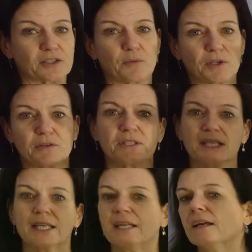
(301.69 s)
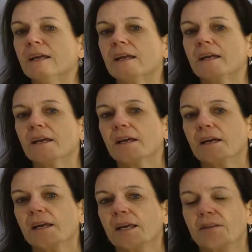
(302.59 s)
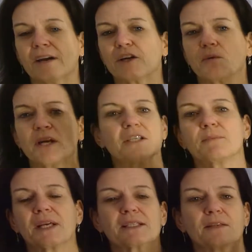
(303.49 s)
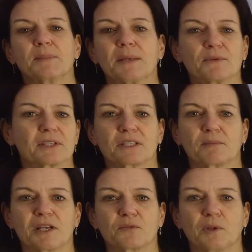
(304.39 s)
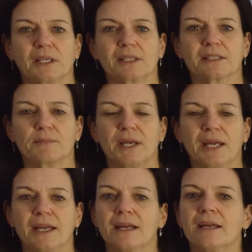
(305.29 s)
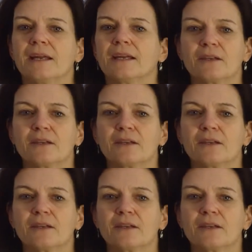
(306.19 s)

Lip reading: So when you see an evaluation based on people's expressed willingness to pay,